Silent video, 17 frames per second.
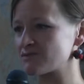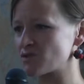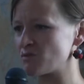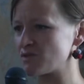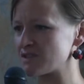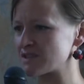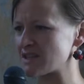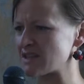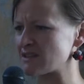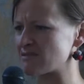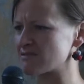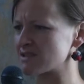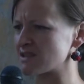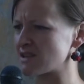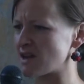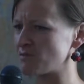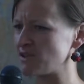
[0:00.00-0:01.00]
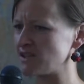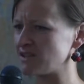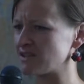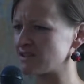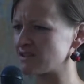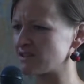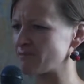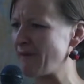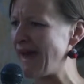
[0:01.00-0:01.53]
rumors that there was an
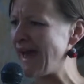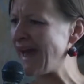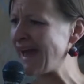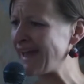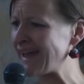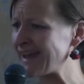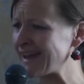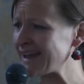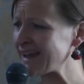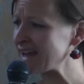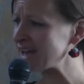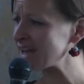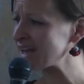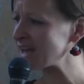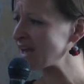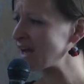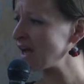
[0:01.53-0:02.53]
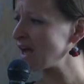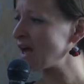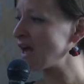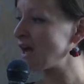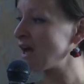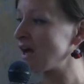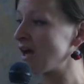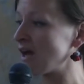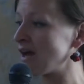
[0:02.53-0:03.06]
Armenian bank
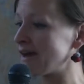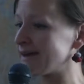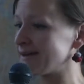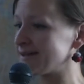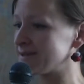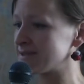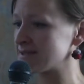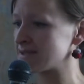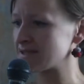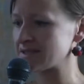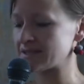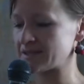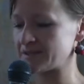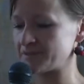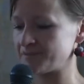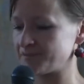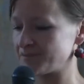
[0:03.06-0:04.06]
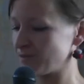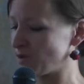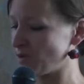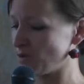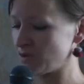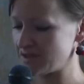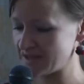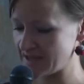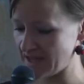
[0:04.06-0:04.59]
and
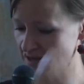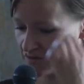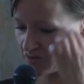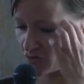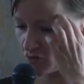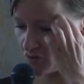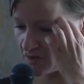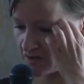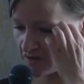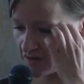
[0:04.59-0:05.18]
all these kind of stories.